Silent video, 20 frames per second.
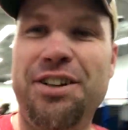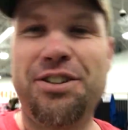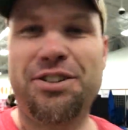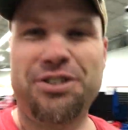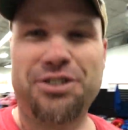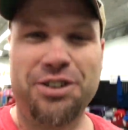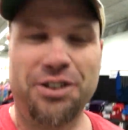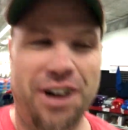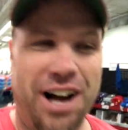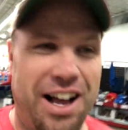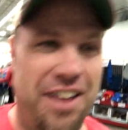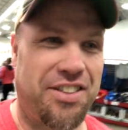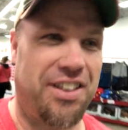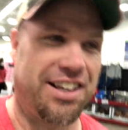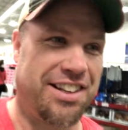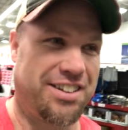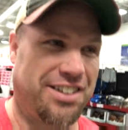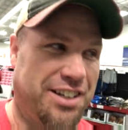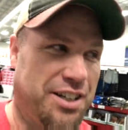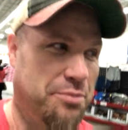So I
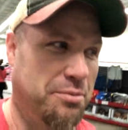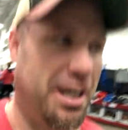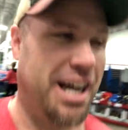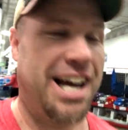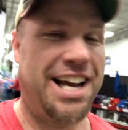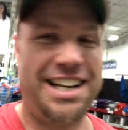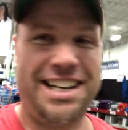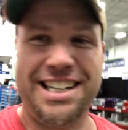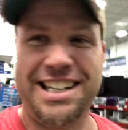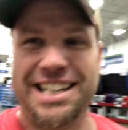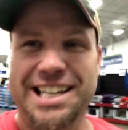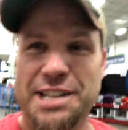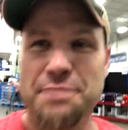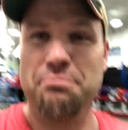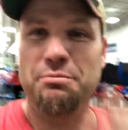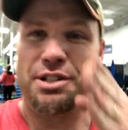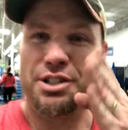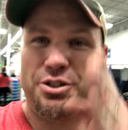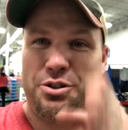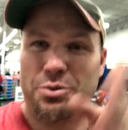think they're gonna be hiding in
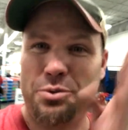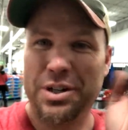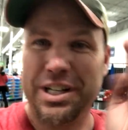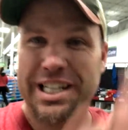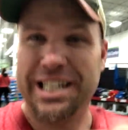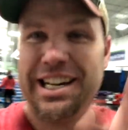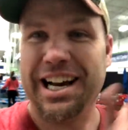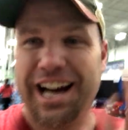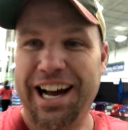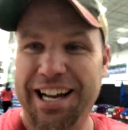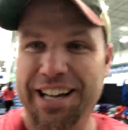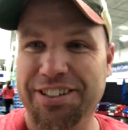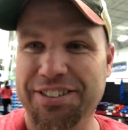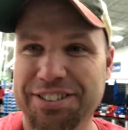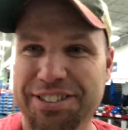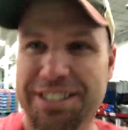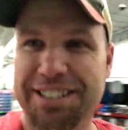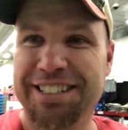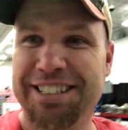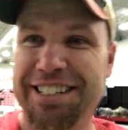between
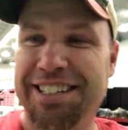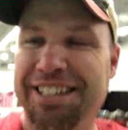aisles.